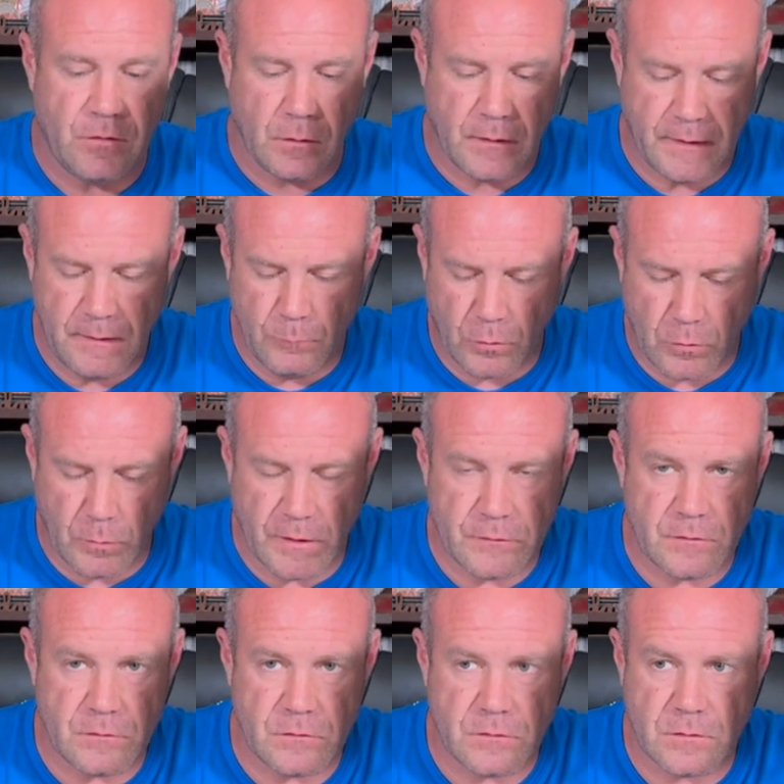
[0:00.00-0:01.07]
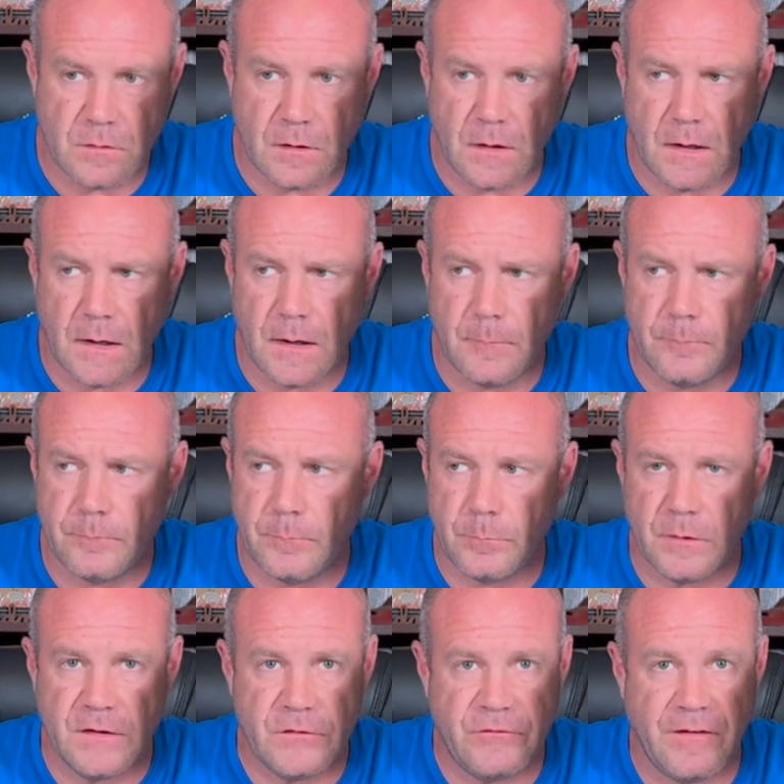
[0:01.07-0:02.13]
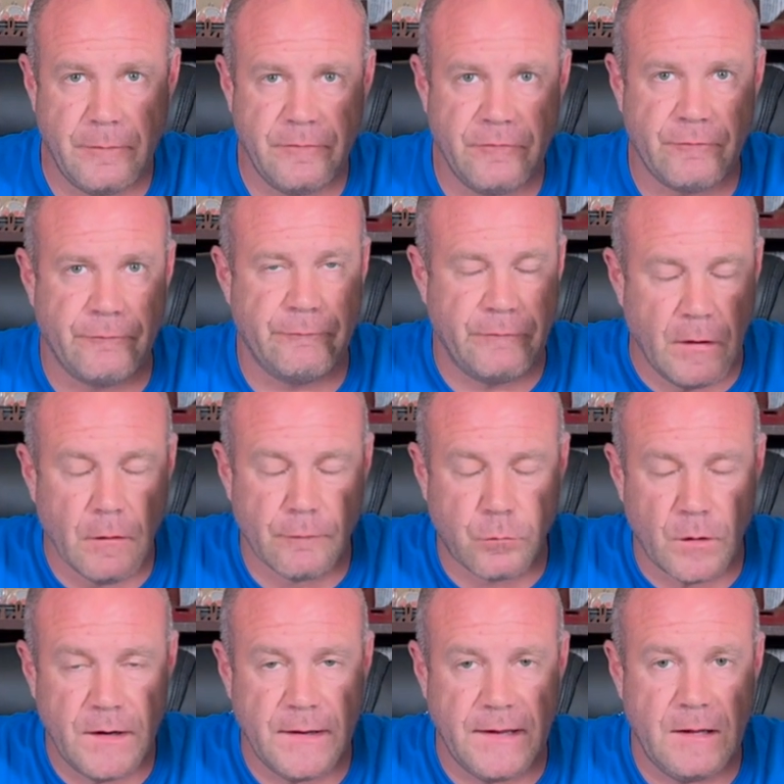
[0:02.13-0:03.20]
please feel free to email me at info@explosivemechanics.